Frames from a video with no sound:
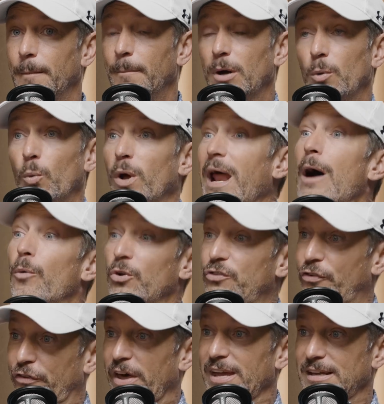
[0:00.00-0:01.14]
But what I would
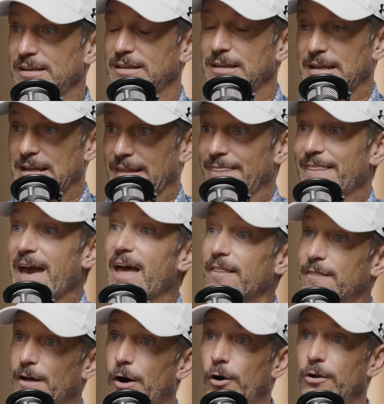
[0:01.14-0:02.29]
say in
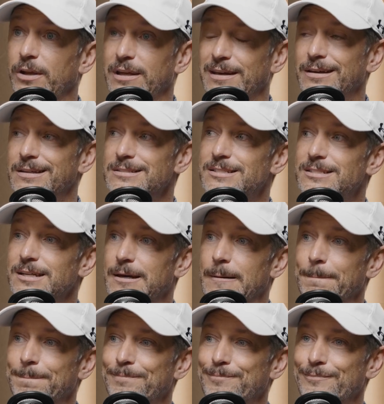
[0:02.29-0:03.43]
that thought is,
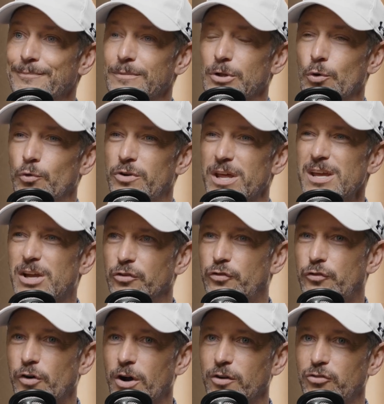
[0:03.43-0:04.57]

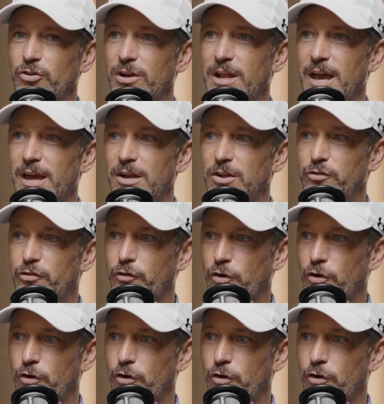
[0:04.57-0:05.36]
deconstruction at its